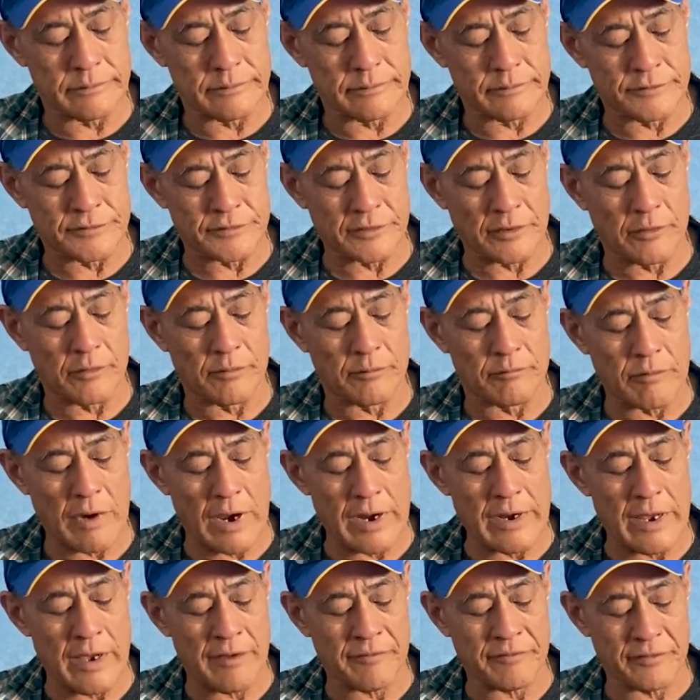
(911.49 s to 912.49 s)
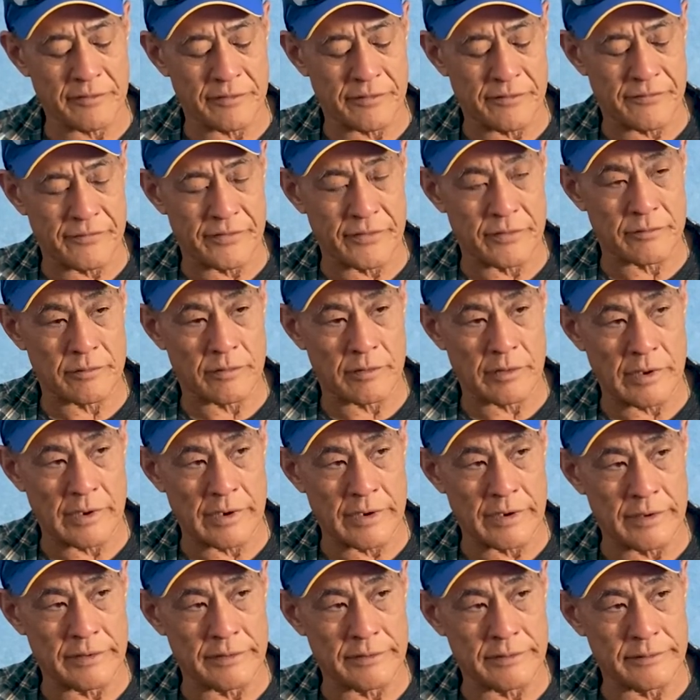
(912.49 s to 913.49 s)
so right after the funeral,
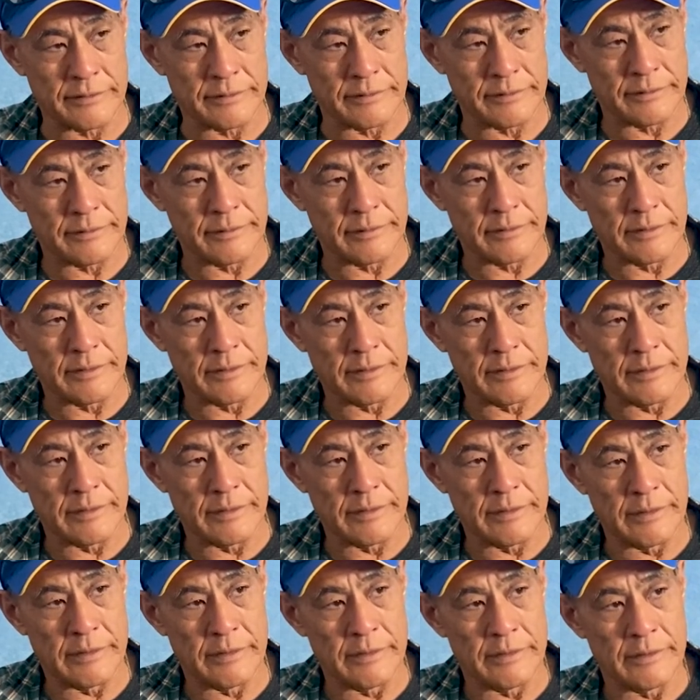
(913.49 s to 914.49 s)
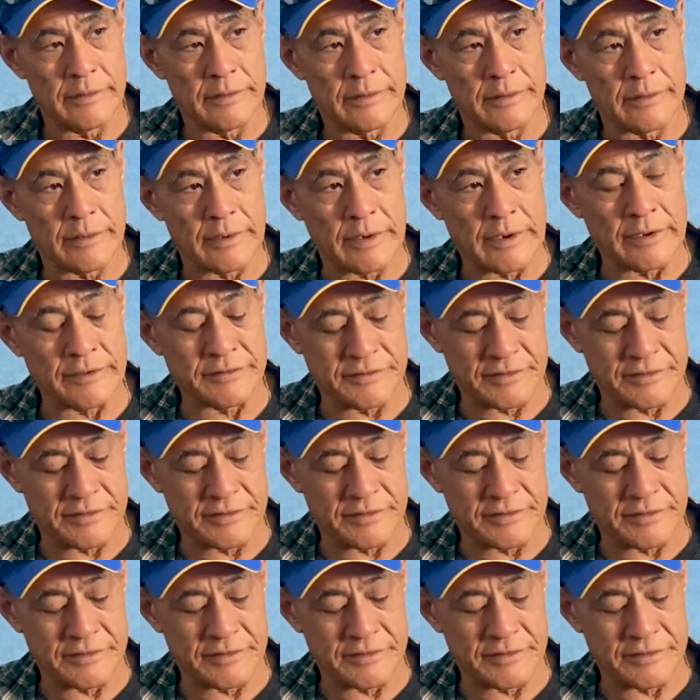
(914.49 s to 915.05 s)
I